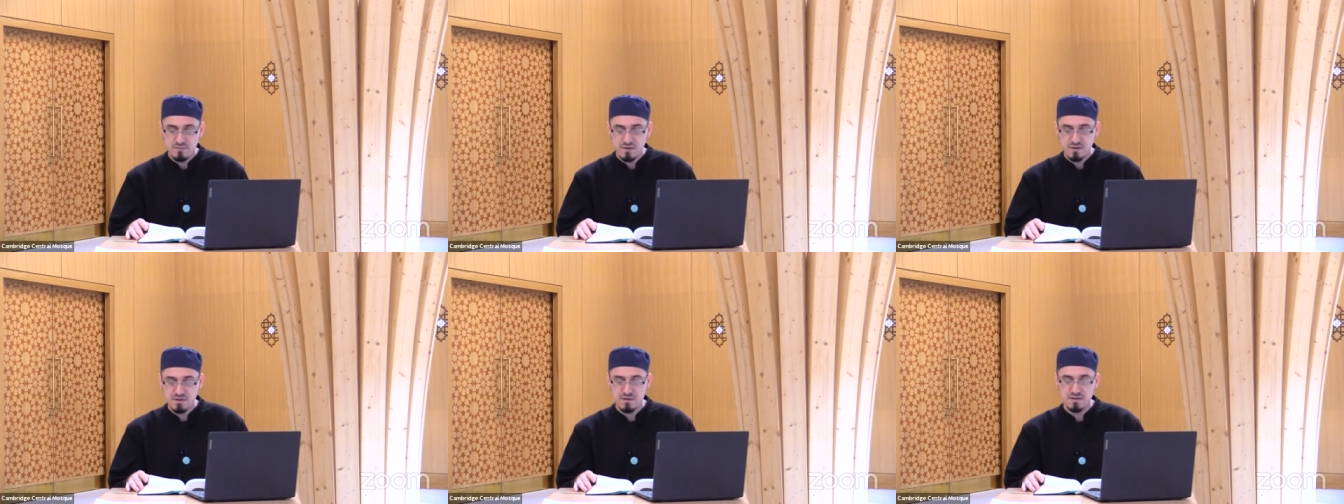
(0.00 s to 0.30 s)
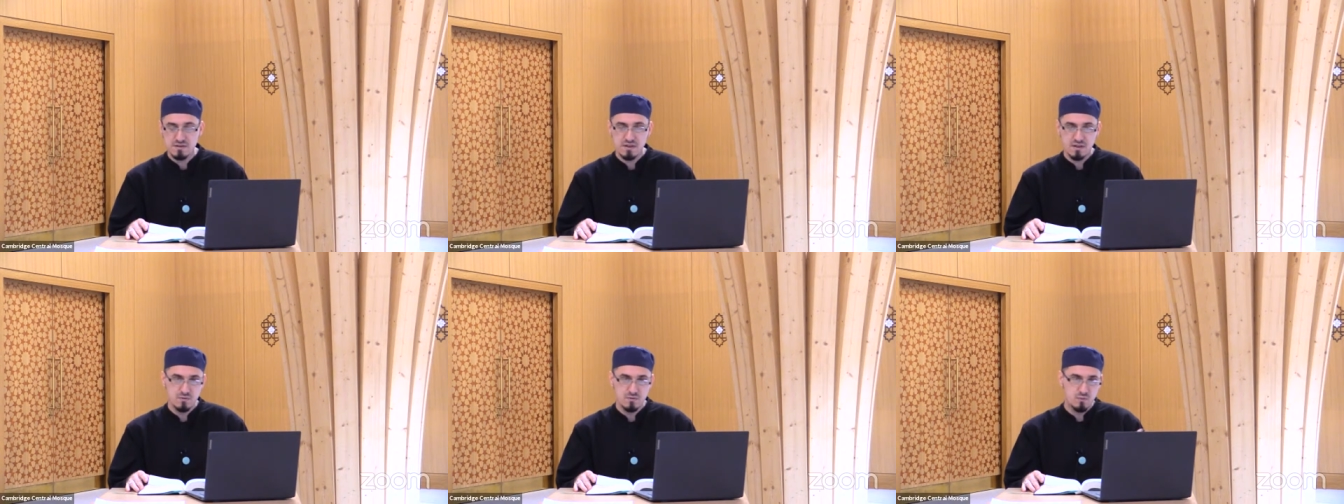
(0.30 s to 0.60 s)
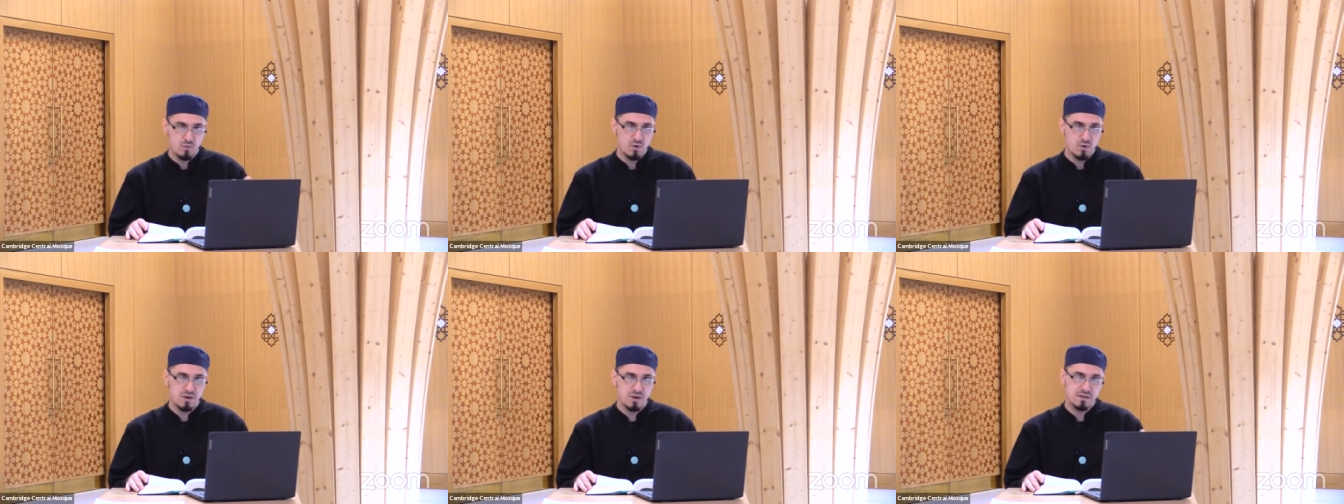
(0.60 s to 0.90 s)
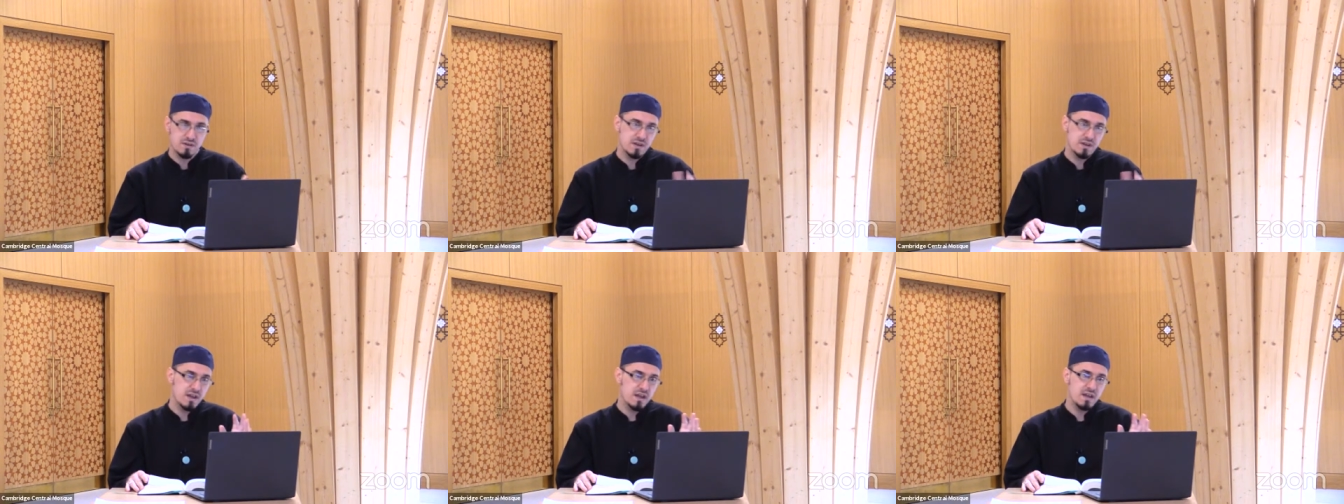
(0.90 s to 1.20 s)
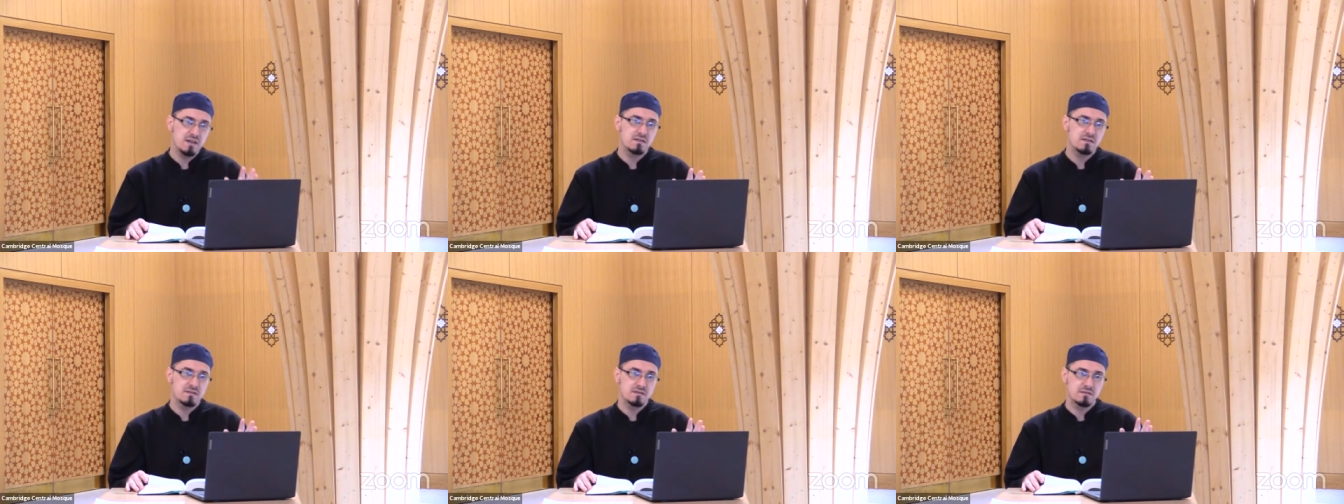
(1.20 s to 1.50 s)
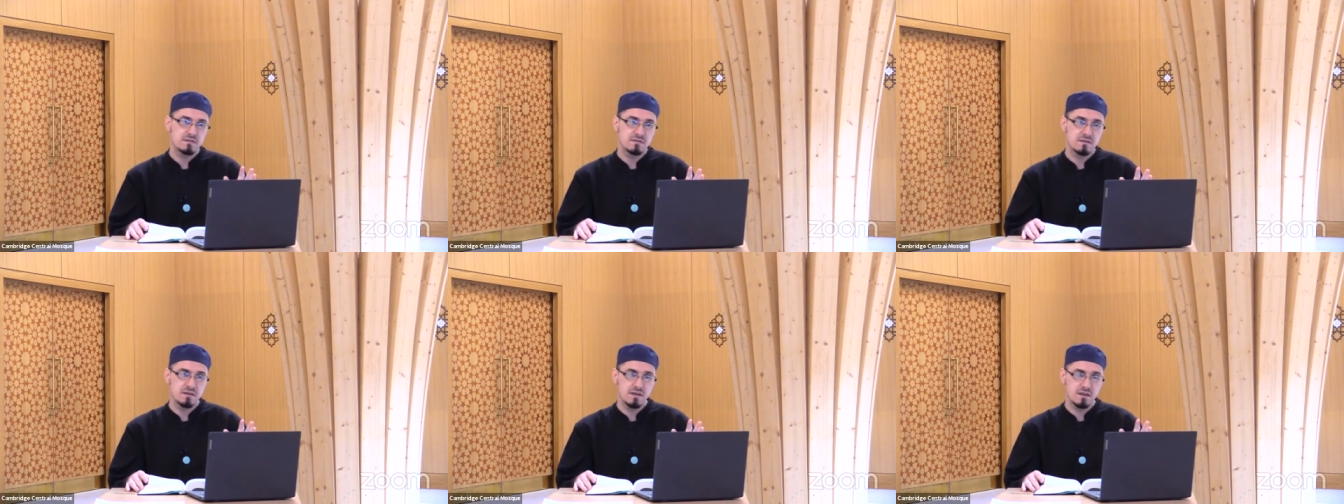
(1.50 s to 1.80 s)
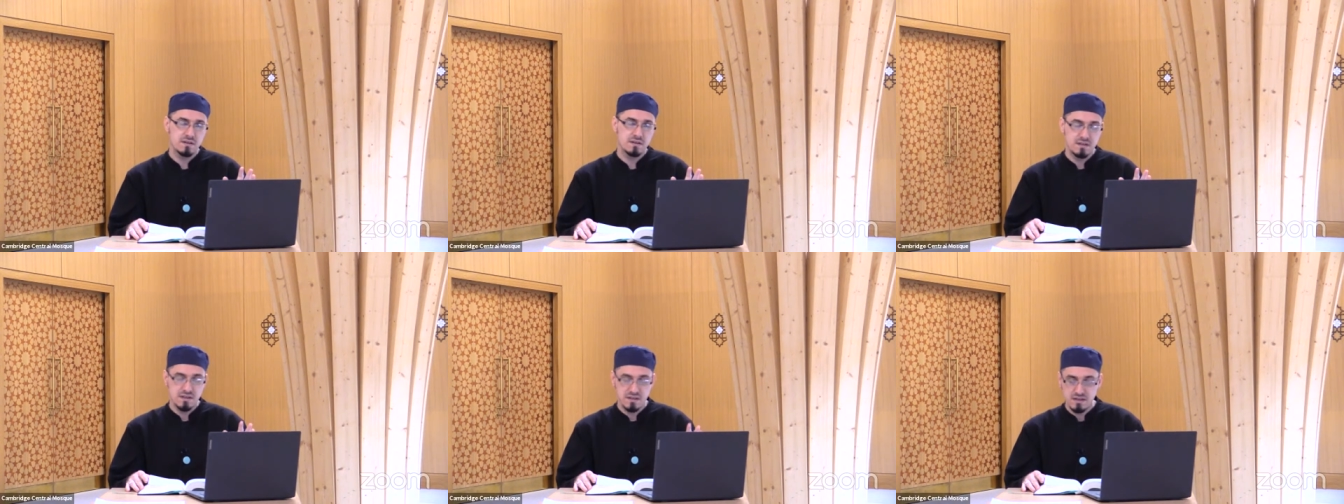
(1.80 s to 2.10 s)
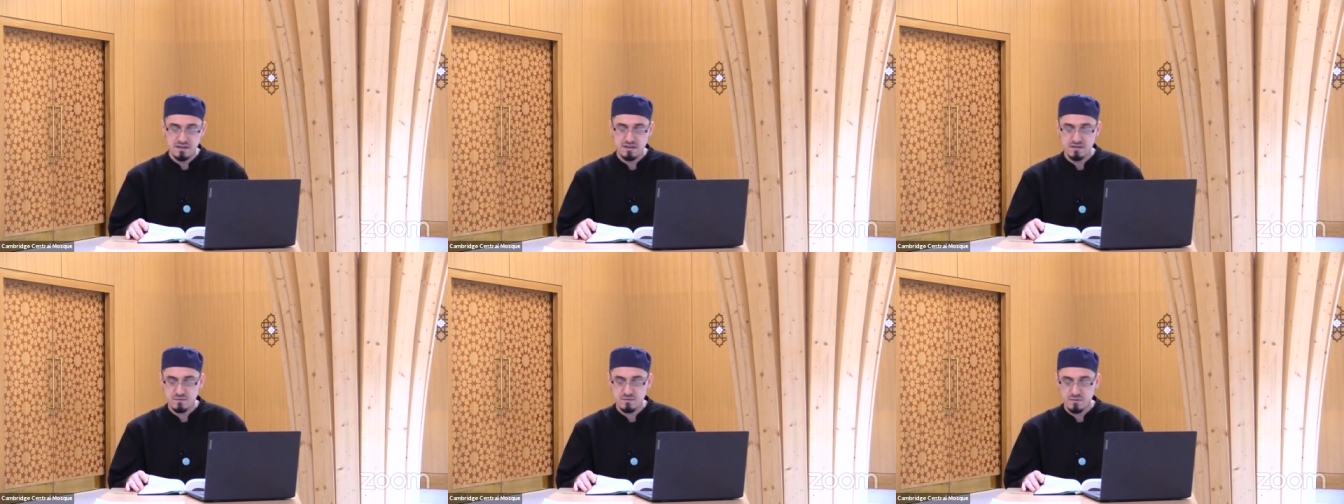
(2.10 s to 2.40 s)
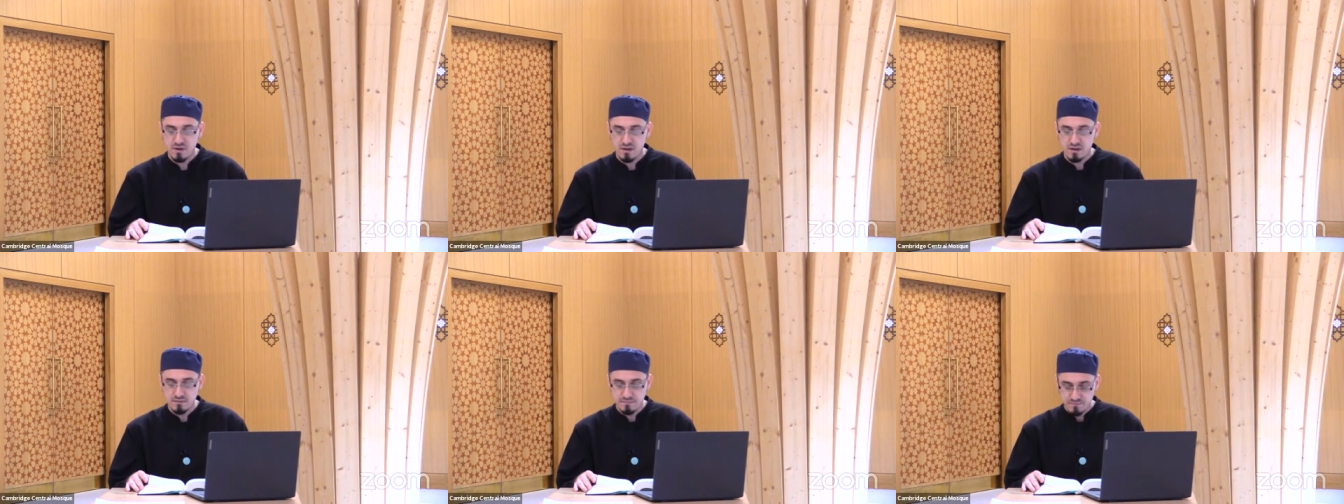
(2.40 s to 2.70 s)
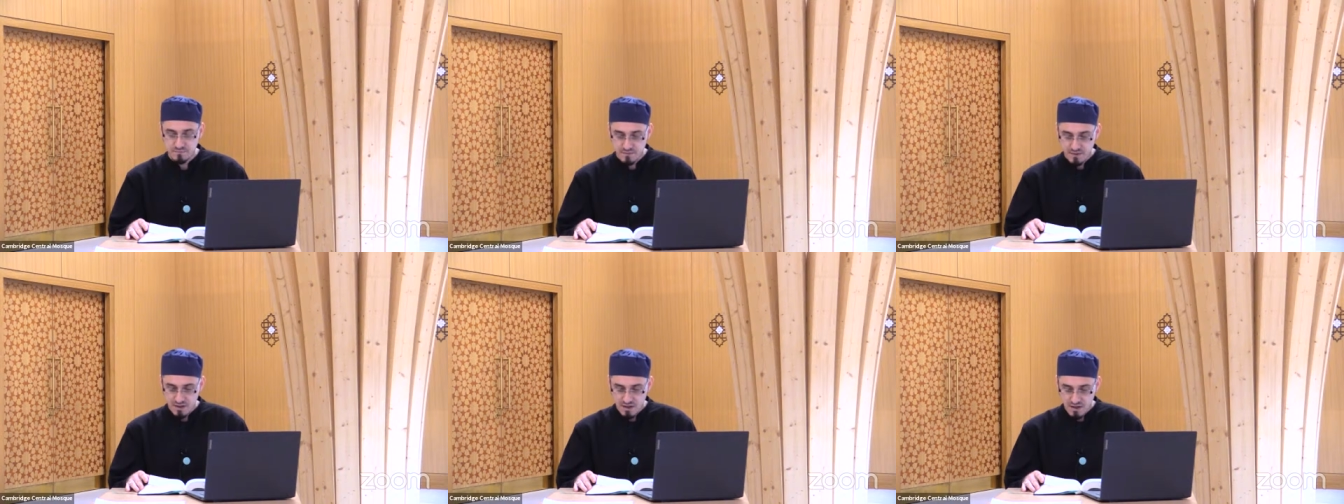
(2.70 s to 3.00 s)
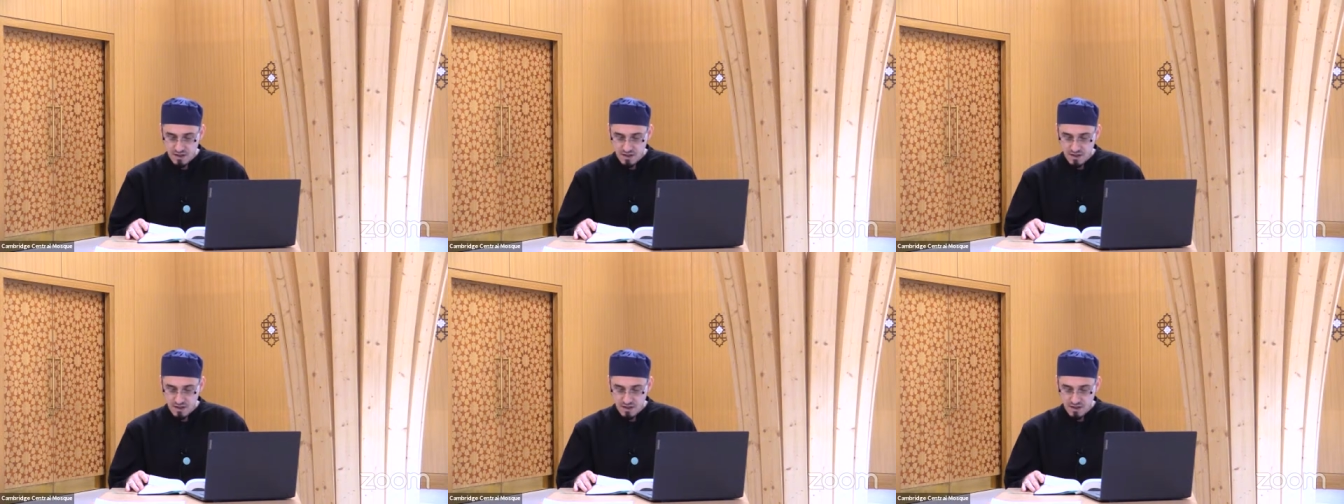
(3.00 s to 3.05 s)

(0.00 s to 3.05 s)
which is in word and uh, deed as well